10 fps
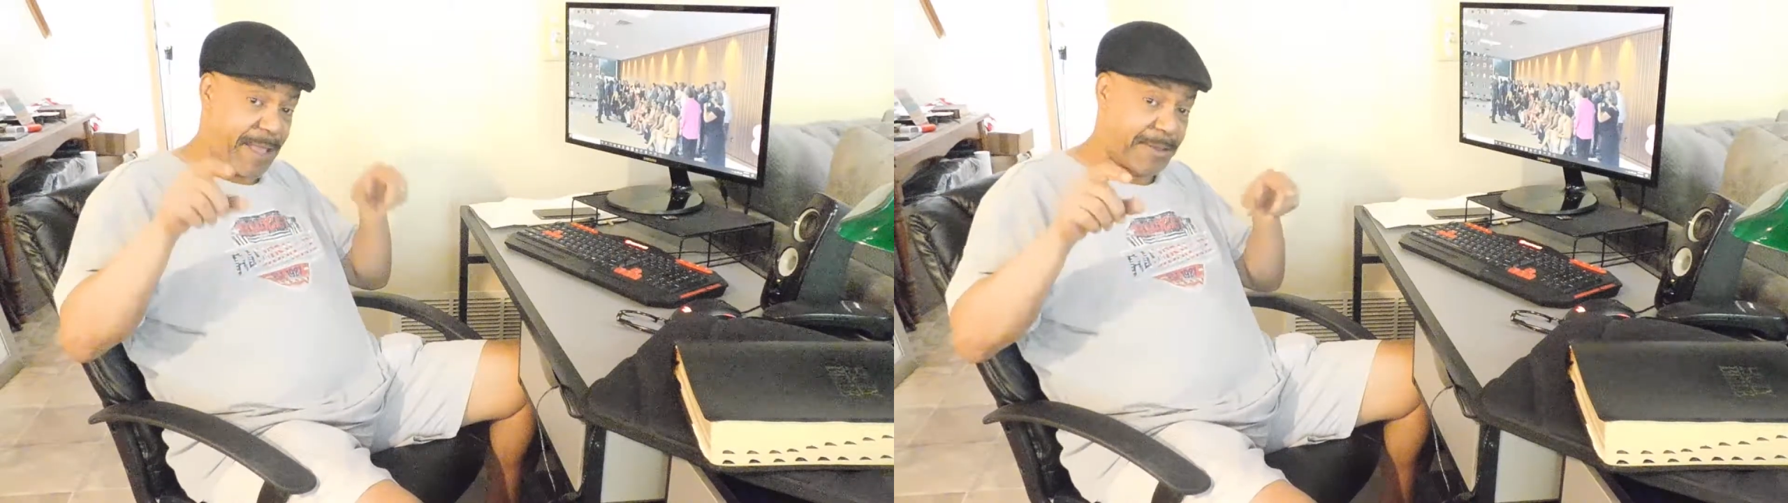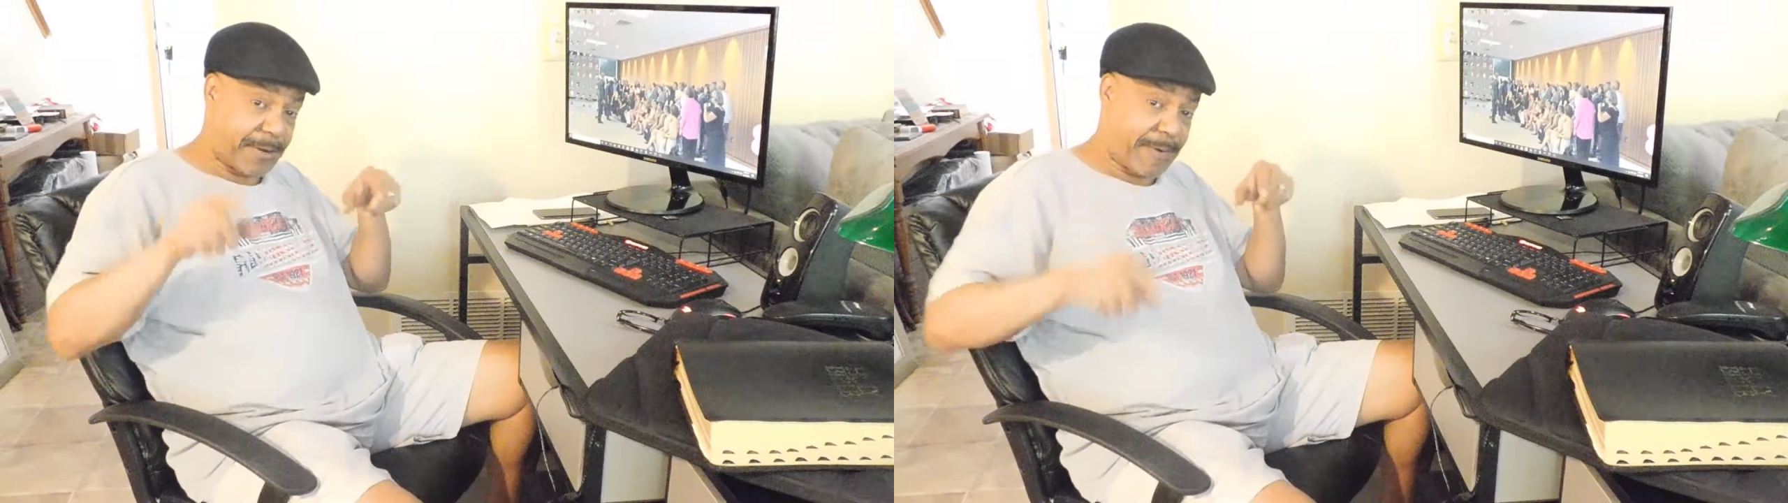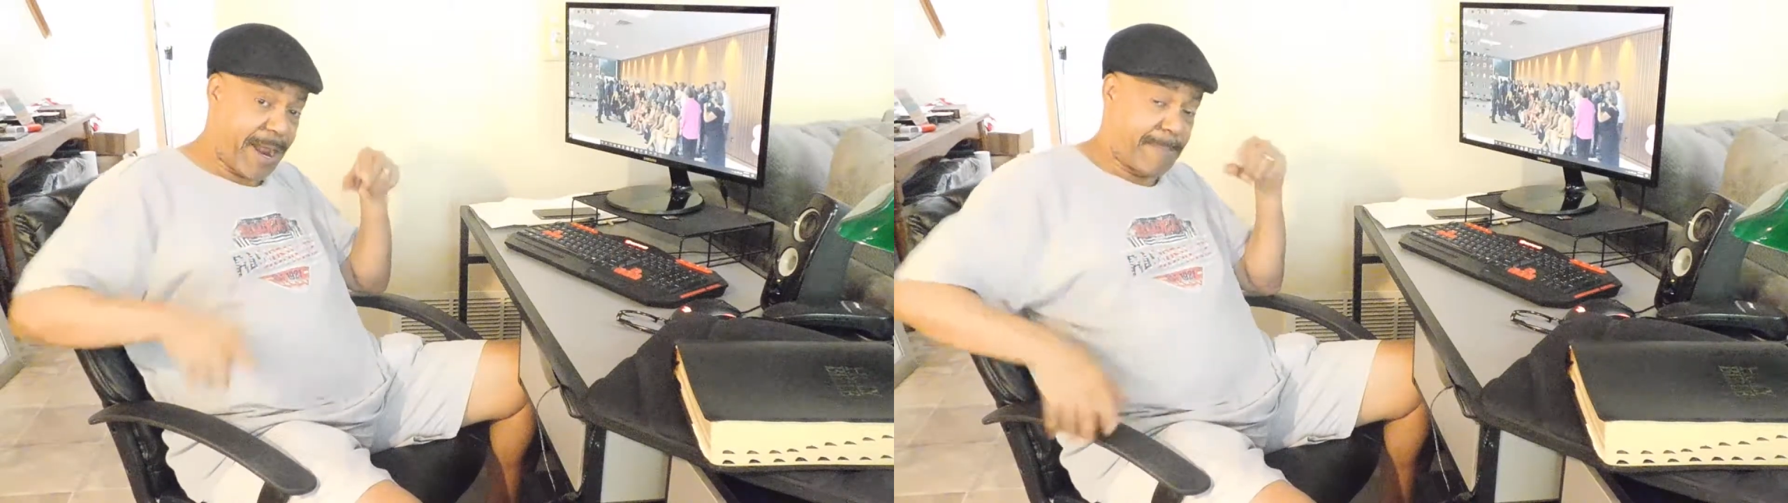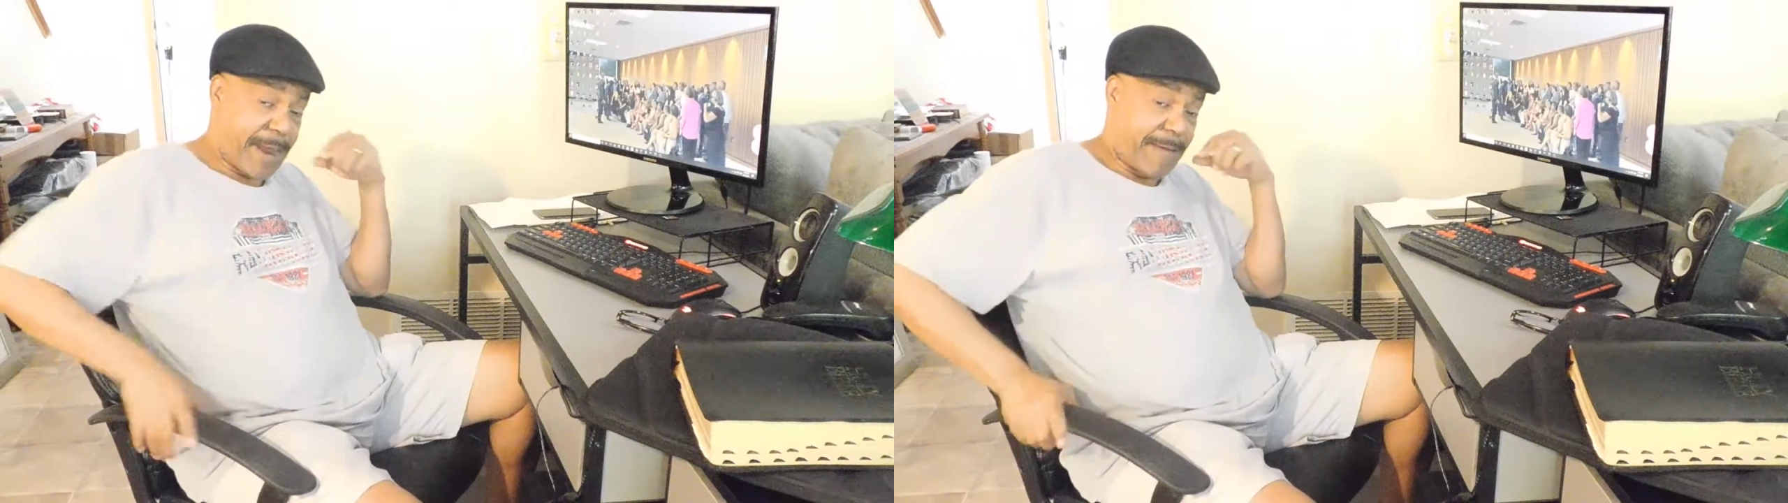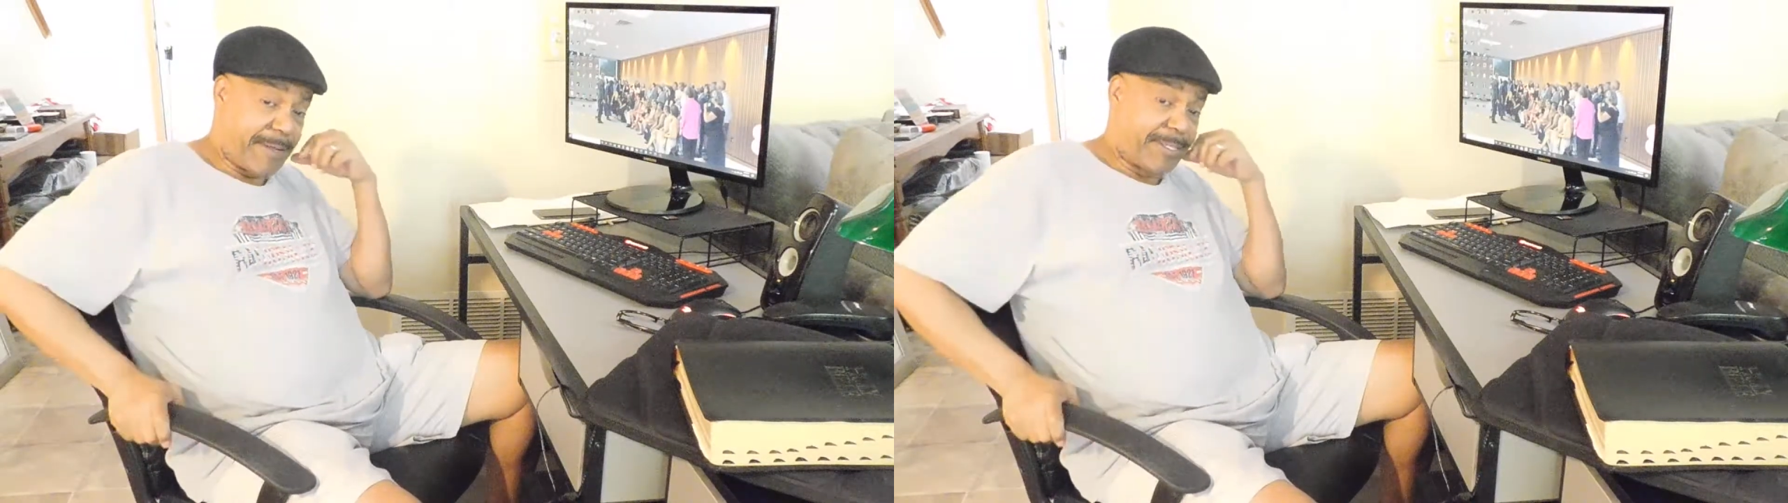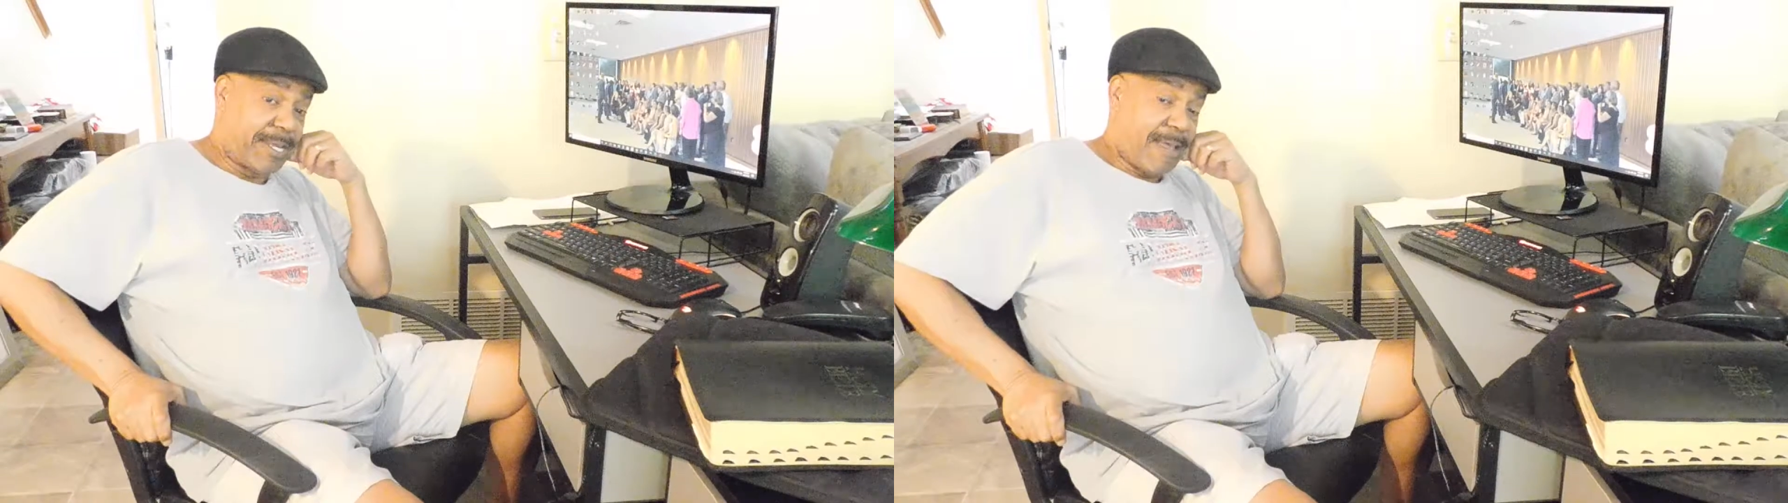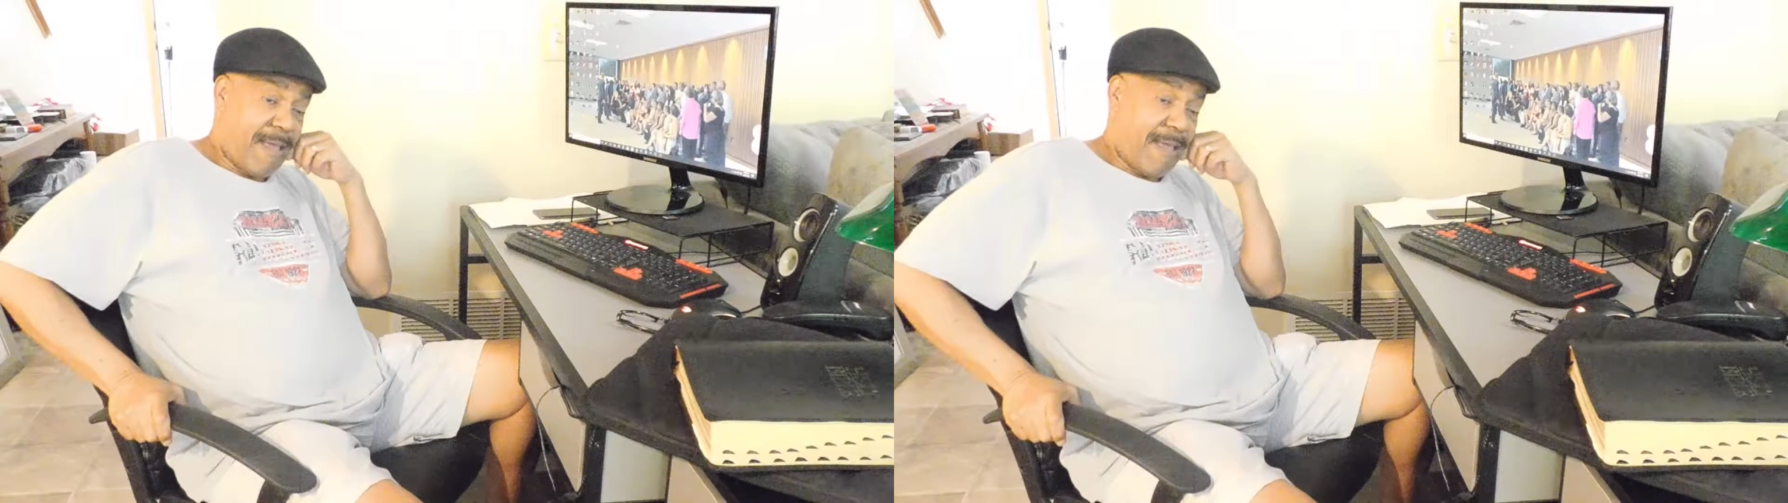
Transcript: and your grandparents.